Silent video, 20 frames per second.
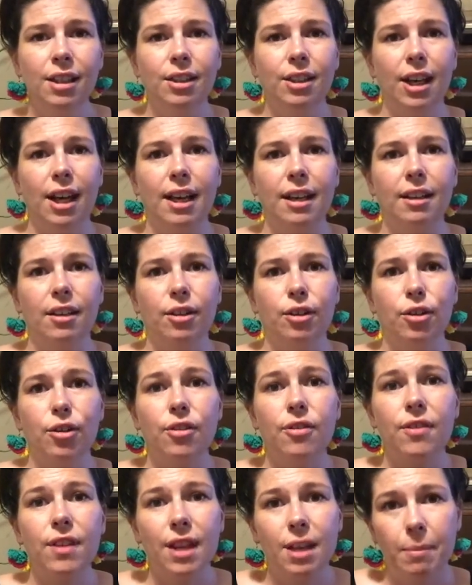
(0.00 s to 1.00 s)
Like, you know,
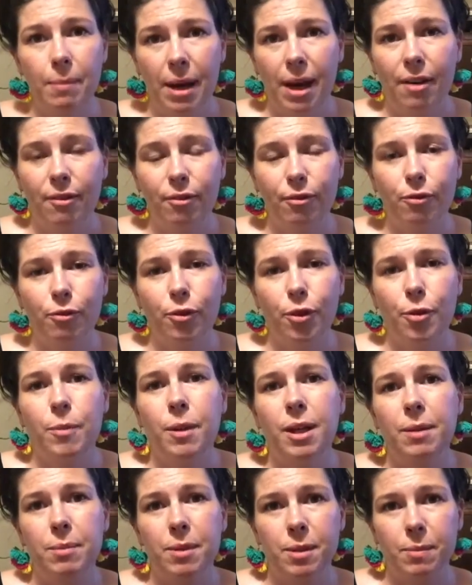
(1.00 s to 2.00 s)
think about from
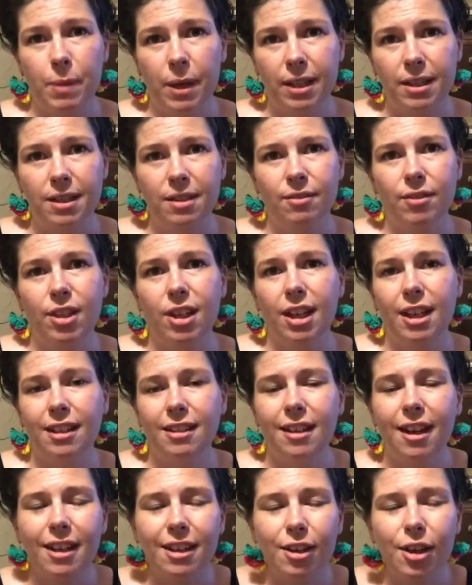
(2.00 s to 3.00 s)
their perspective. And
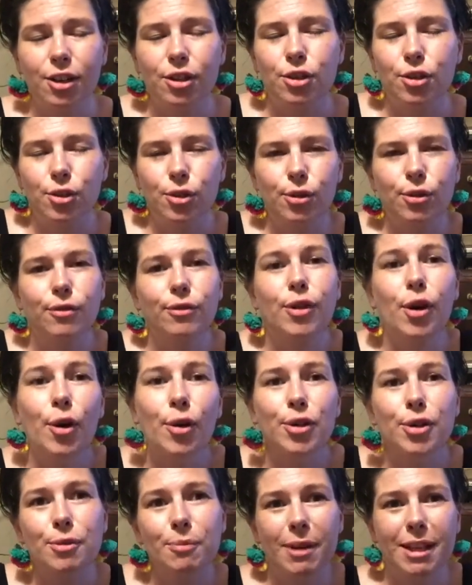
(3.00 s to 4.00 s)
I sort of
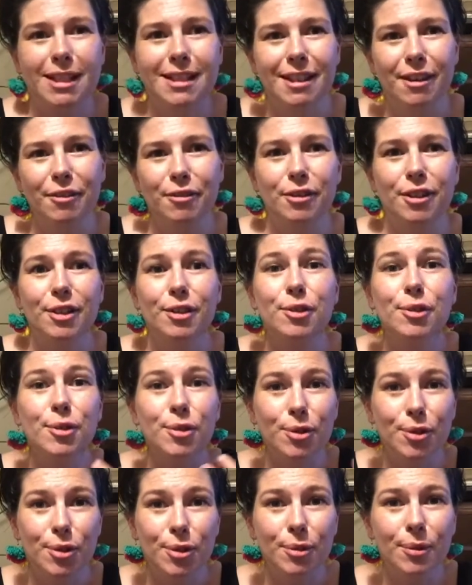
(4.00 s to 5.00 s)
coach myself into
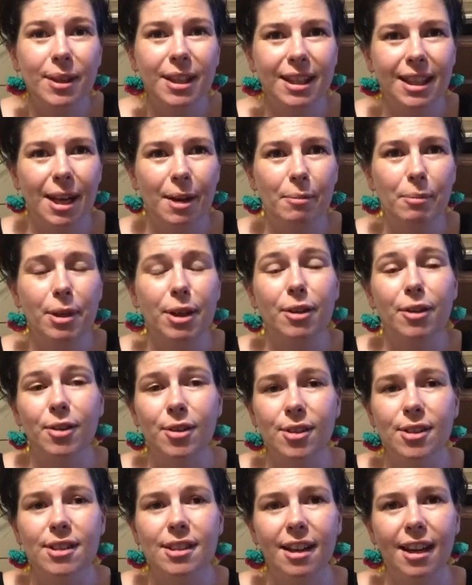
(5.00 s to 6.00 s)
doing that,
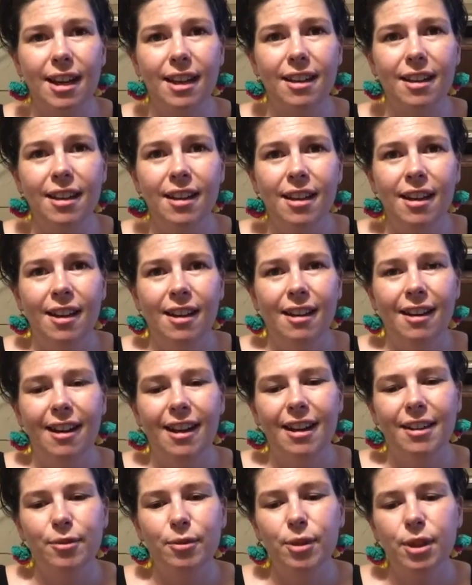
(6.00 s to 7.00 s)
because I
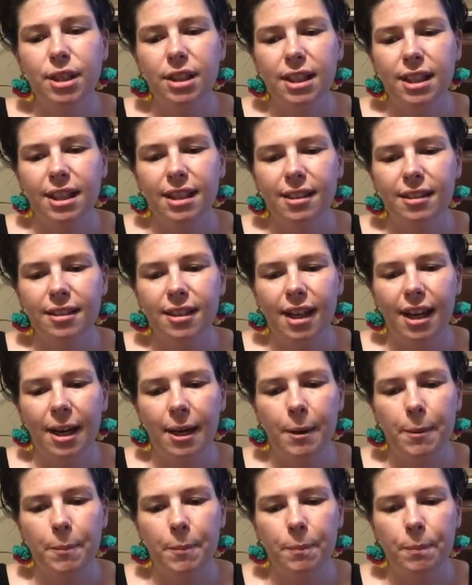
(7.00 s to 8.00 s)
really
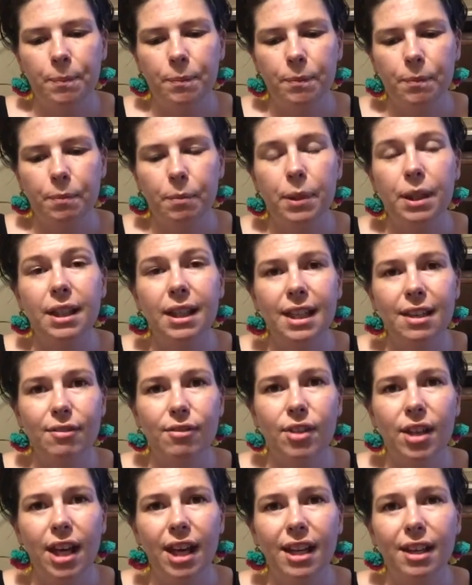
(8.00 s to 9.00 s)

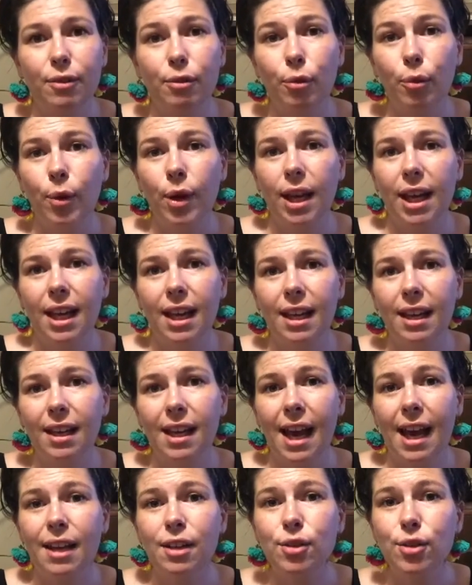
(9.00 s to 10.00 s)
believe that if we
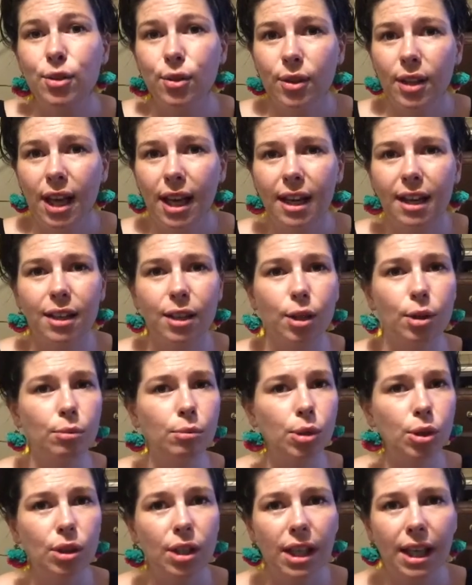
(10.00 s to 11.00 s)
can do that and
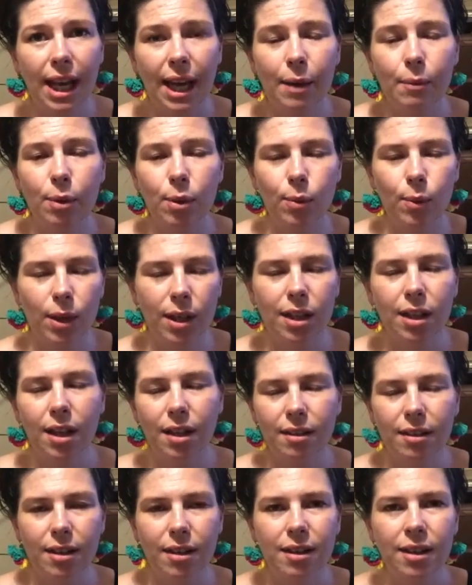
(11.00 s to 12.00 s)
communicate with one
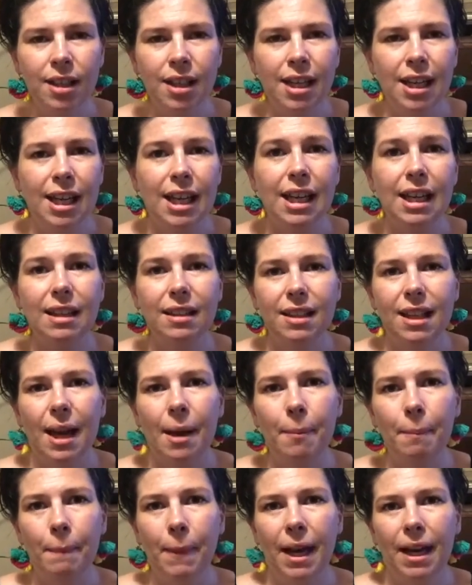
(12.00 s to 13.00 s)
another in
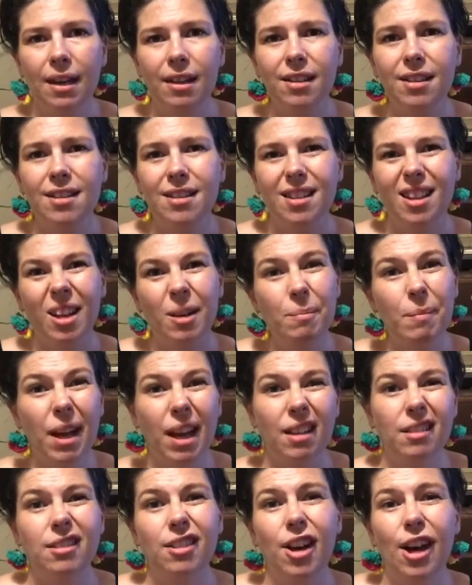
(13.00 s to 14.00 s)
that manner, it's going to
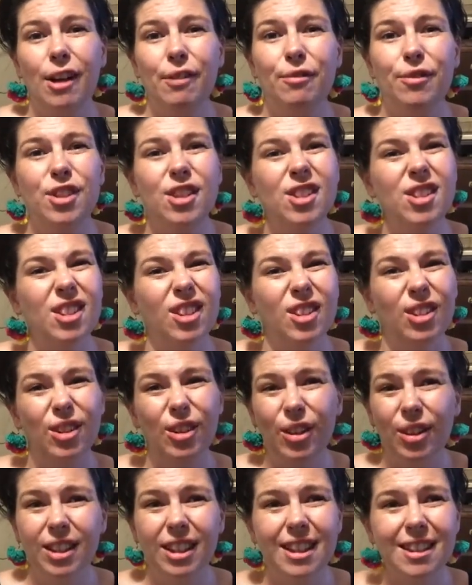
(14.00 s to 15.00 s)
make life just a
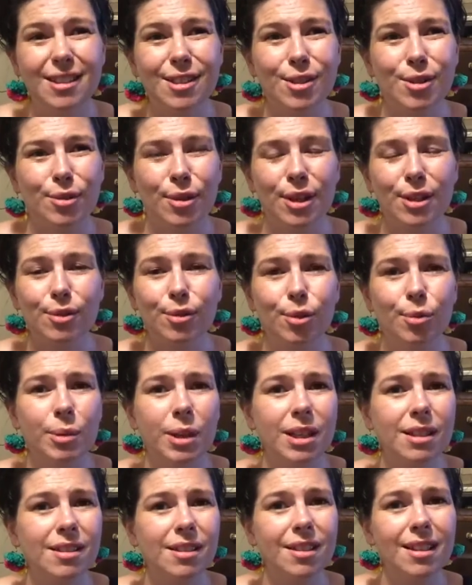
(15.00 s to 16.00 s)
lot less stressful,
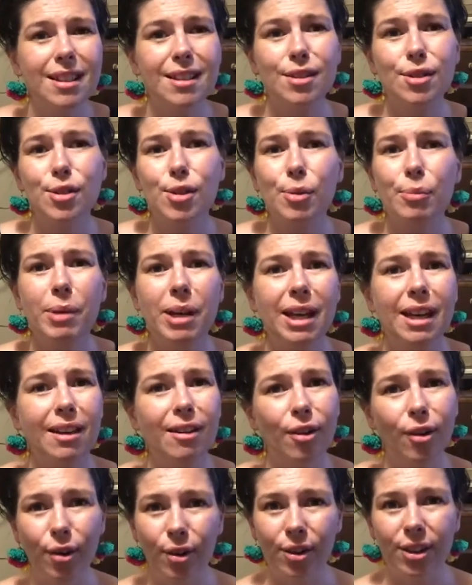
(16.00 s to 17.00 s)
because at least you're being
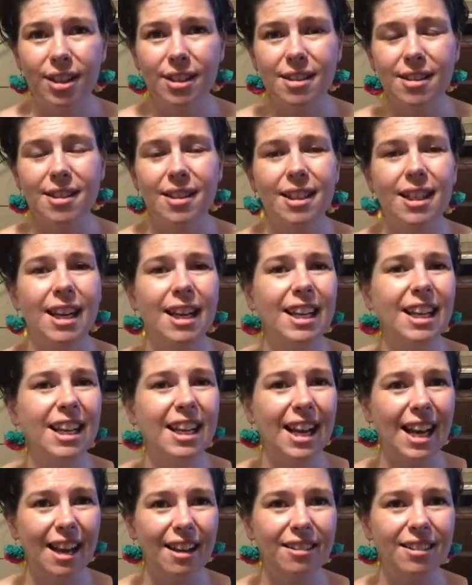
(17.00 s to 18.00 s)
honest, you're getting it
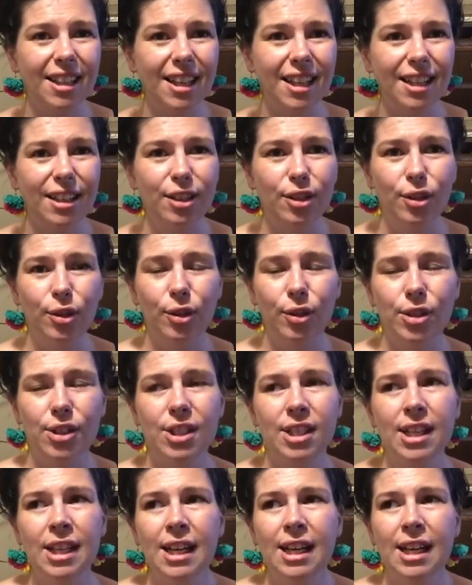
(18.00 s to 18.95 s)
out there, you're not